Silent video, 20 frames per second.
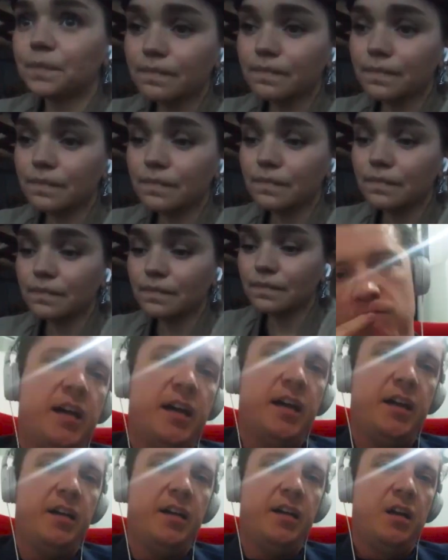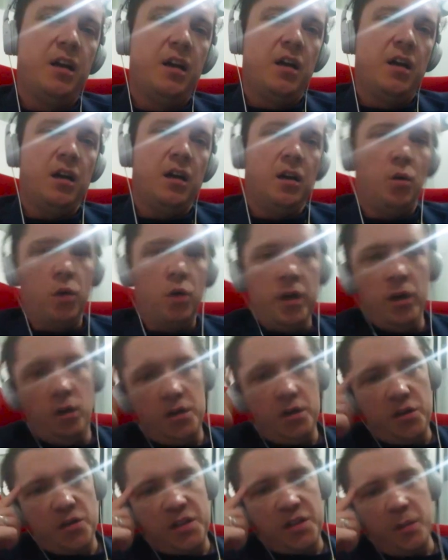Okay, got it. We
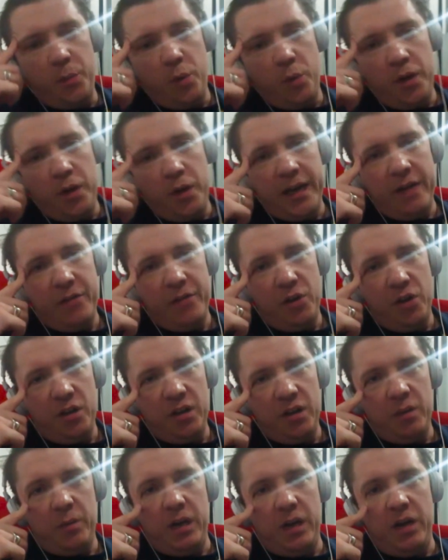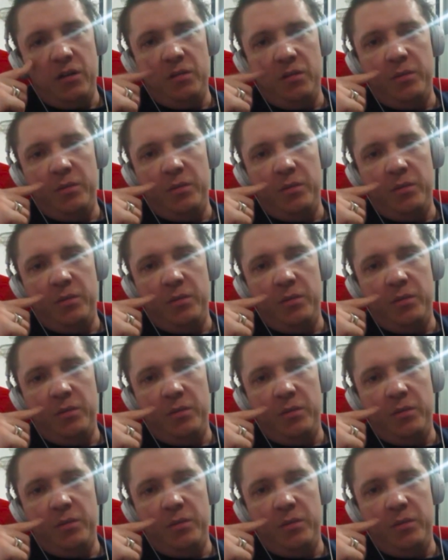also supporting, have you heard about